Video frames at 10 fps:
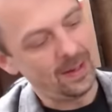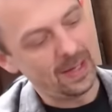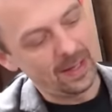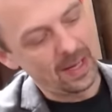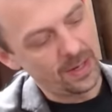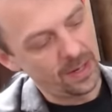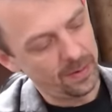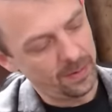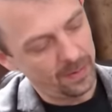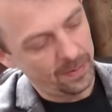And then
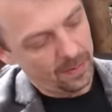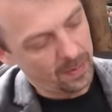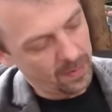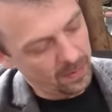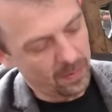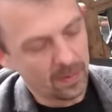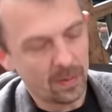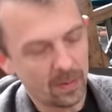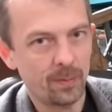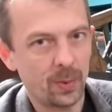you
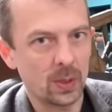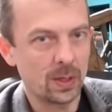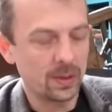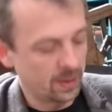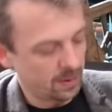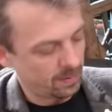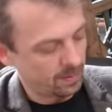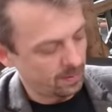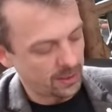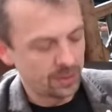pull the, the
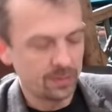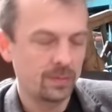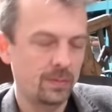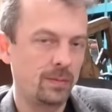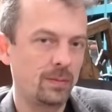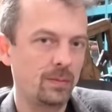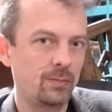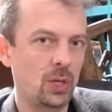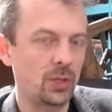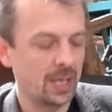large
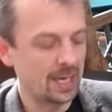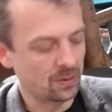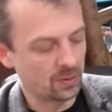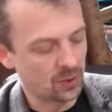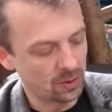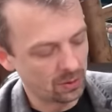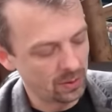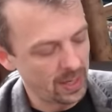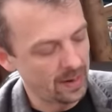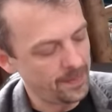charging handle to the
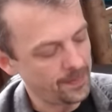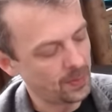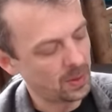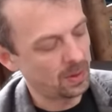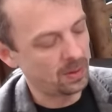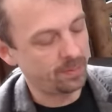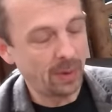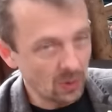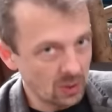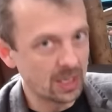rear,
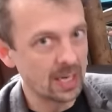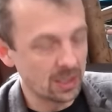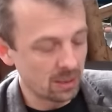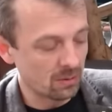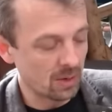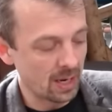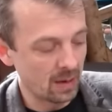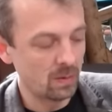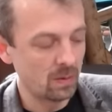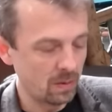bolt stays to the
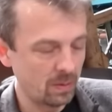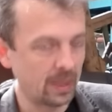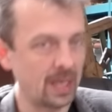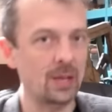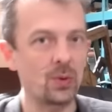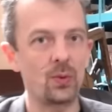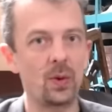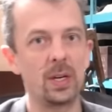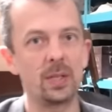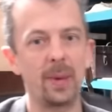rear, but the handle
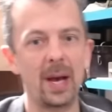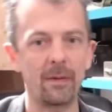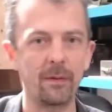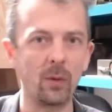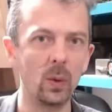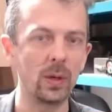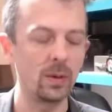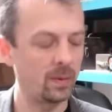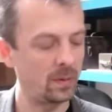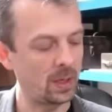flies back
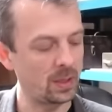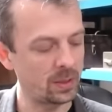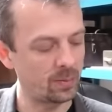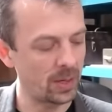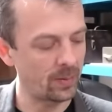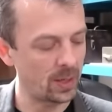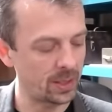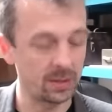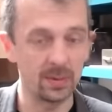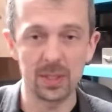forward under spring
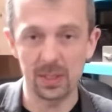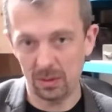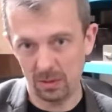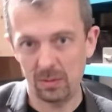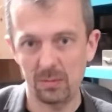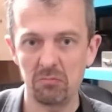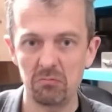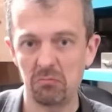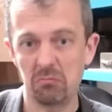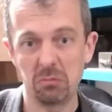pressure, which is
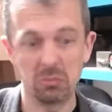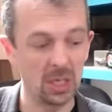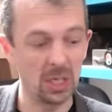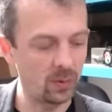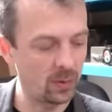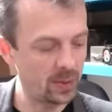exactly what we